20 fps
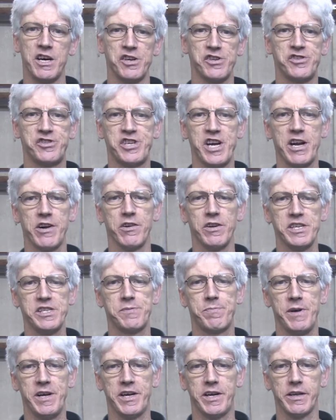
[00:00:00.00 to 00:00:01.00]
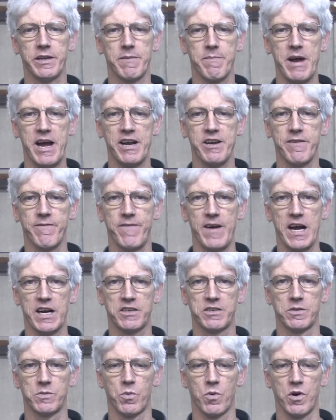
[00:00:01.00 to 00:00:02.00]
Generally speaking, the
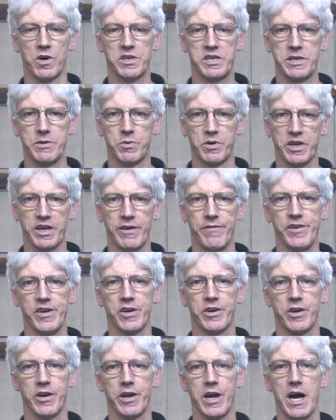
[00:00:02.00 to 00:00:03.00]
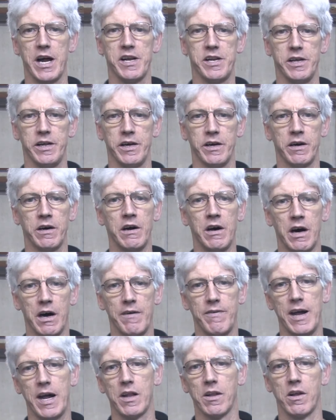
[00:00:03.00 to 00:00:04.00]
manufacturer's warranty will give you a good idea of
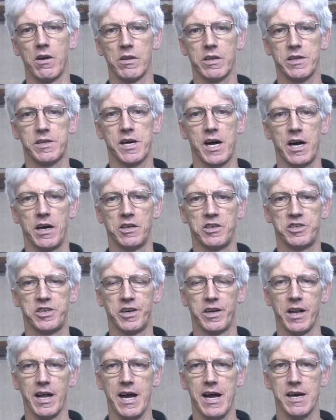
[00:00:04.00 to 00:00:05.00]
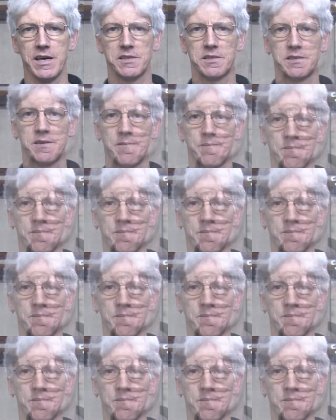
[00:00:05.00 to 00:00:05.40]
how long the tires should last.